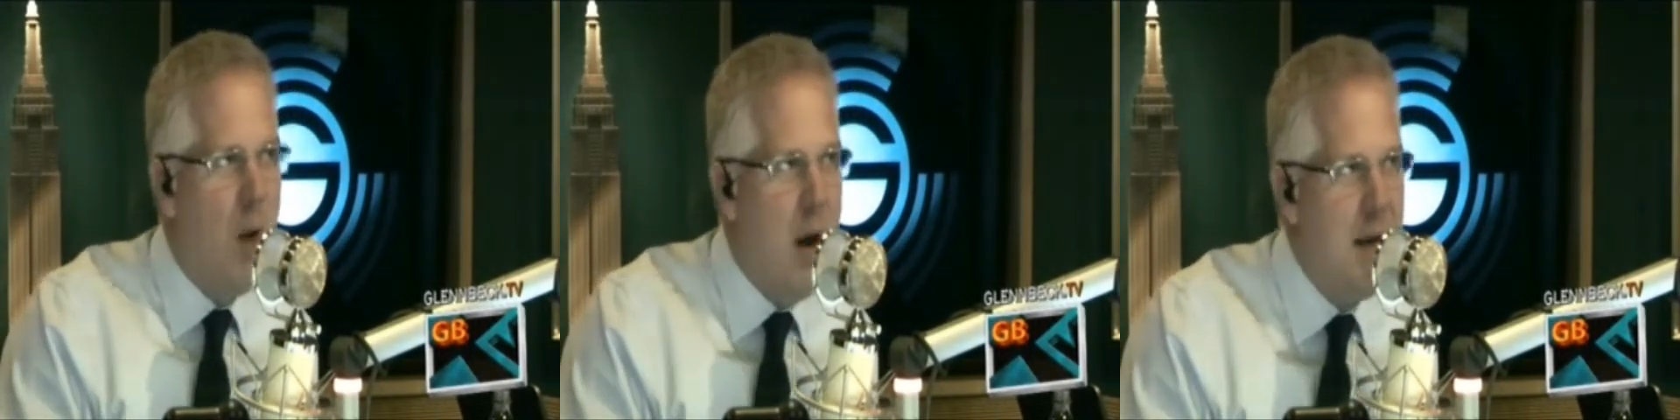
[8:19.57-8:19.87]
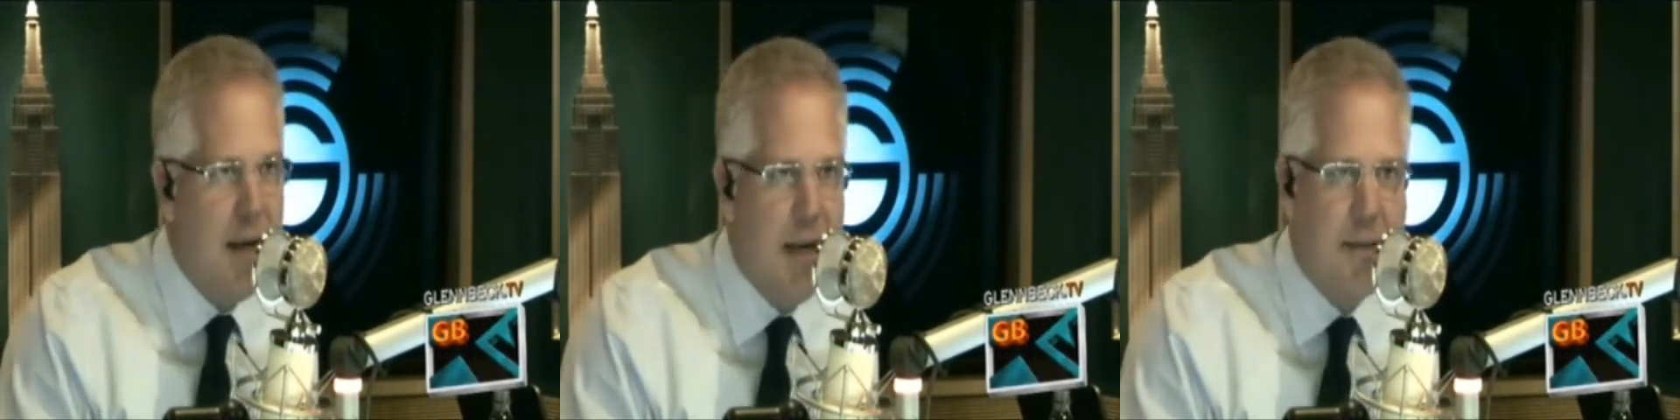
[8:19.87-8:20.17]

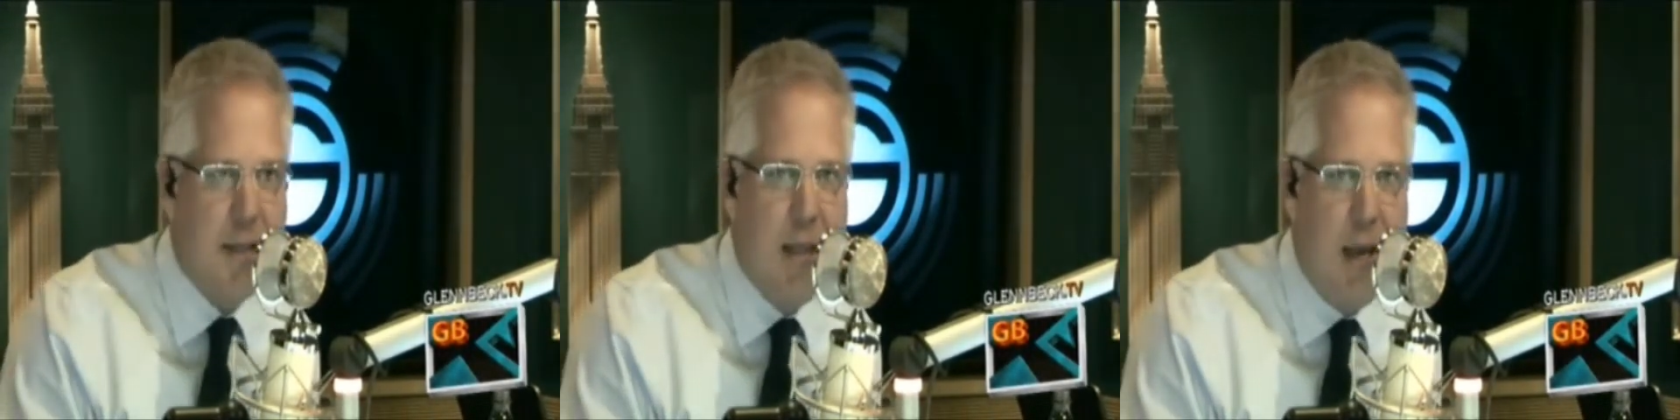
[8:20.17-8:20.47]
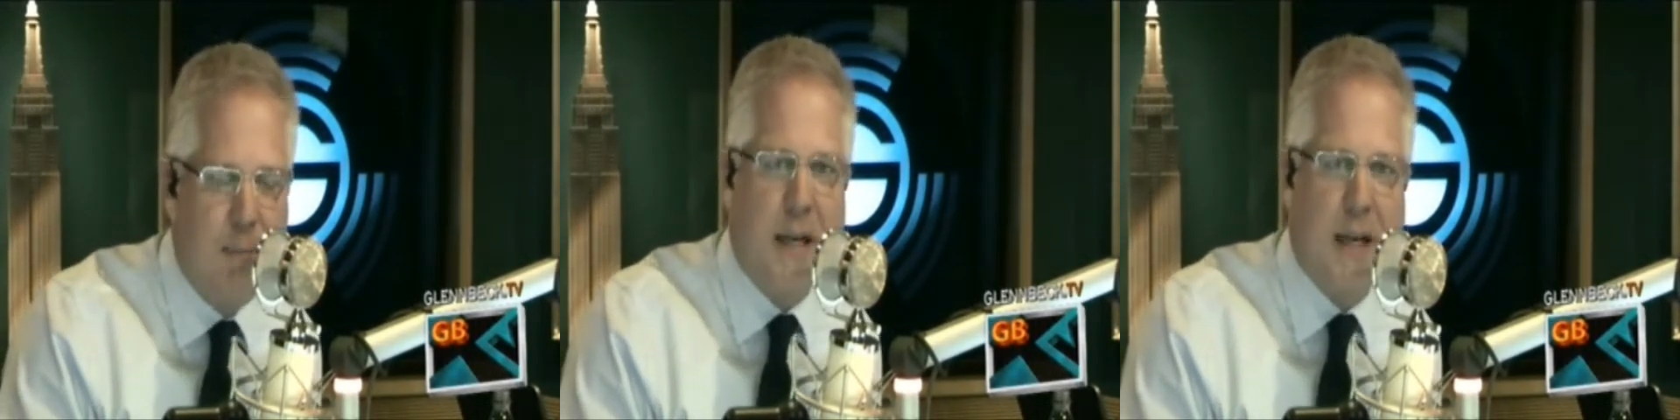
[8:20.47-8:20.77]
Why did I say
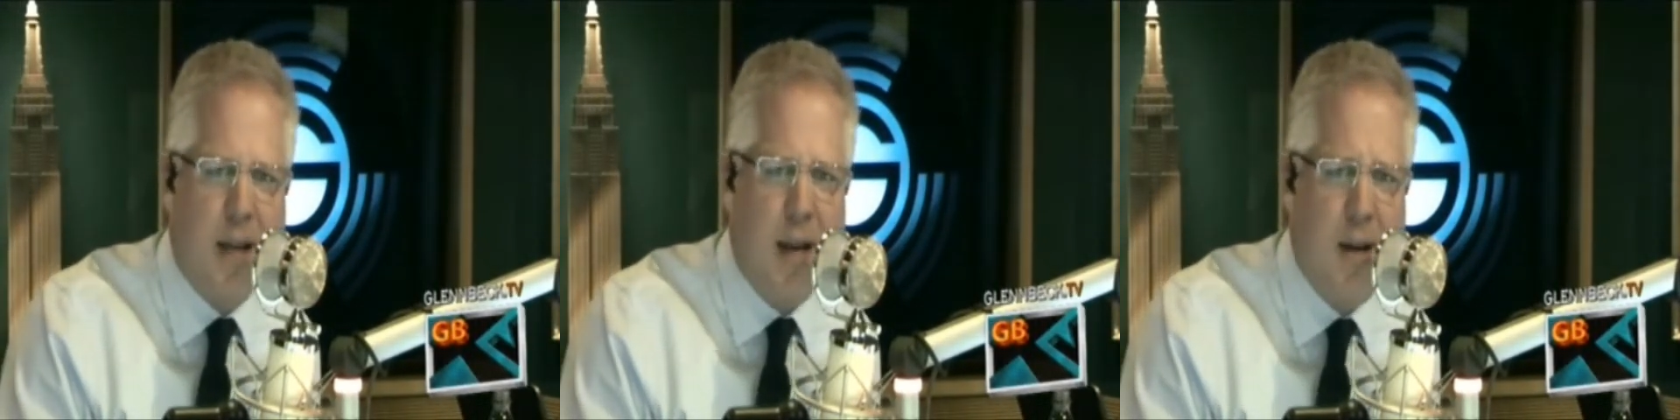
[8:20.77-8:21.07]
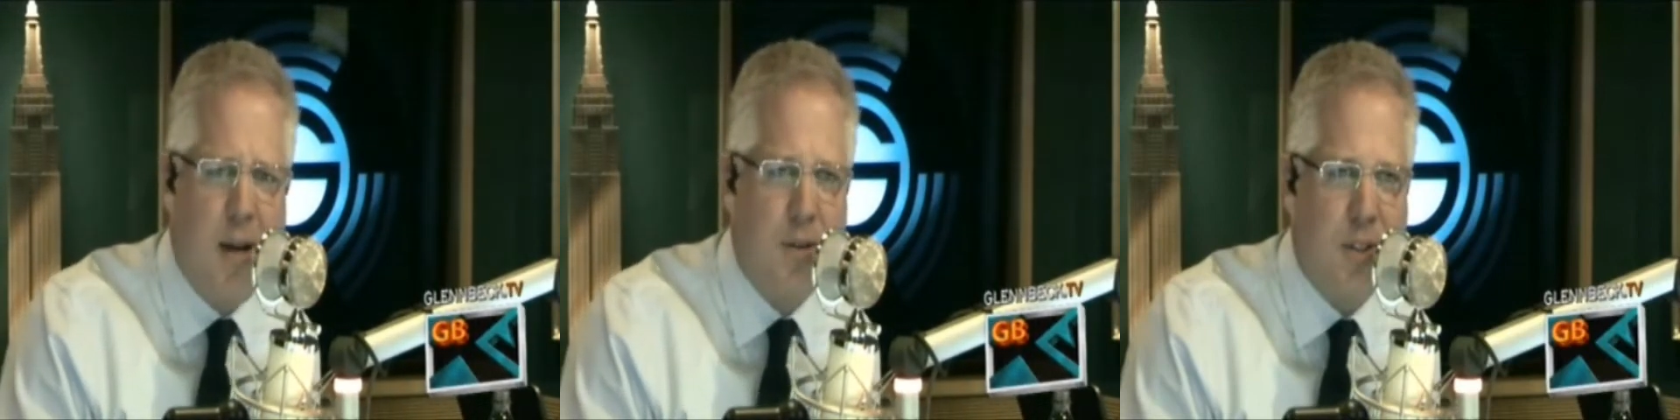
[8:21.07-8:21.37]
that? Because
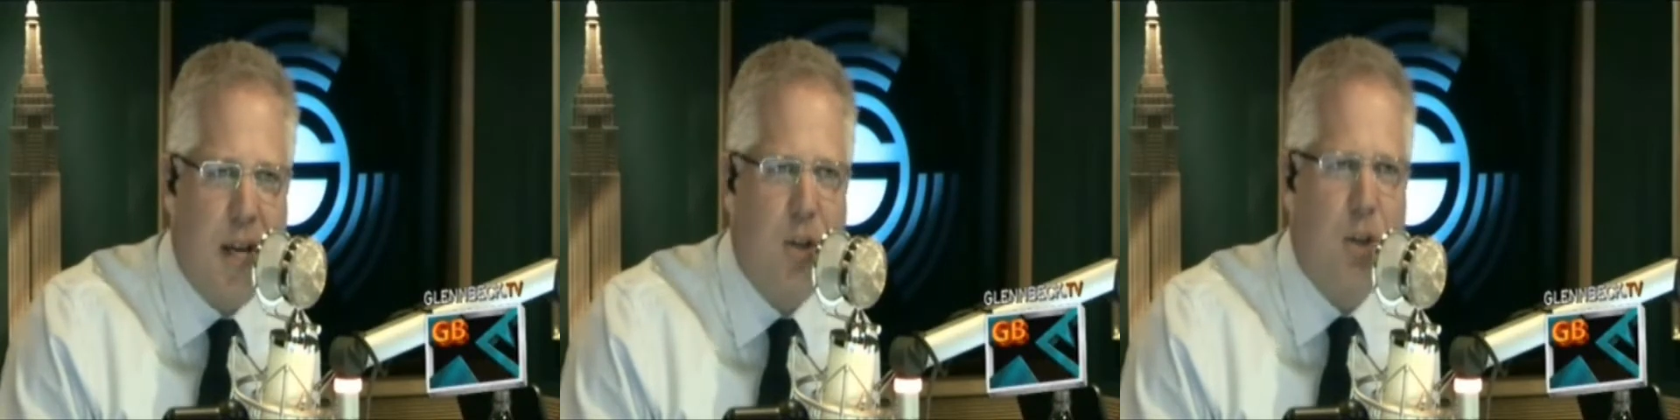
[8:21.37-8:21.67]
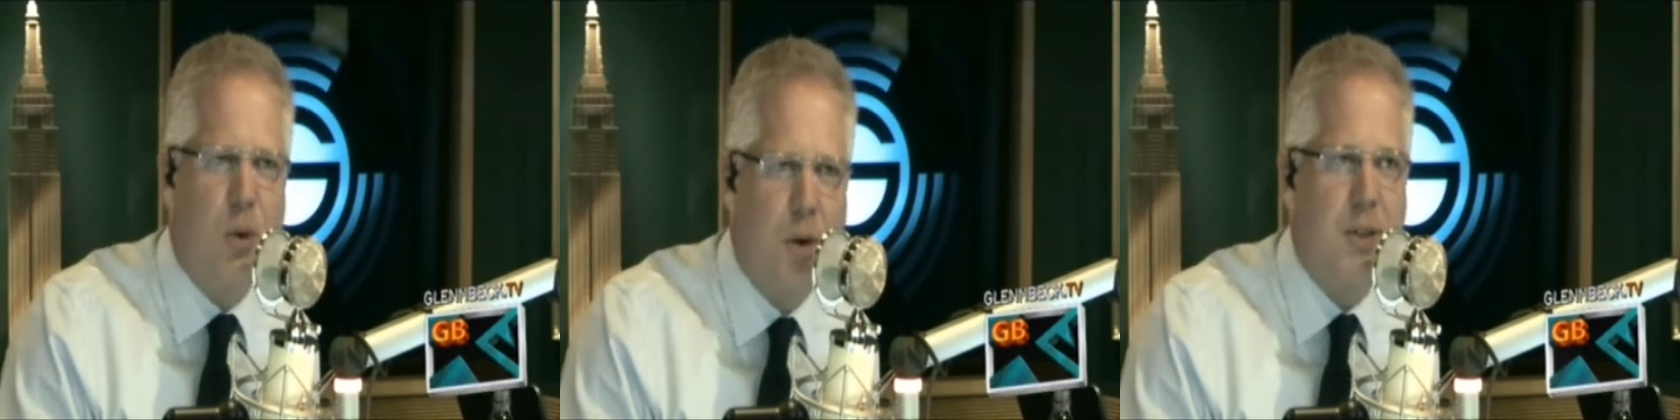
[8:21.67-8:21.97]
I
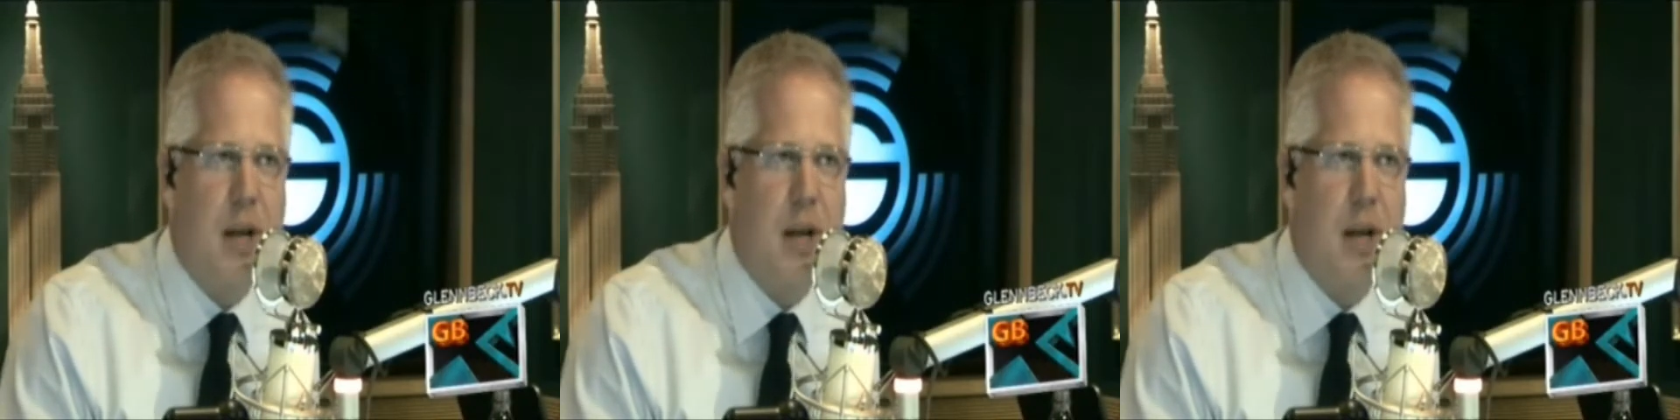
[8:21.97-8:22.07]
understand your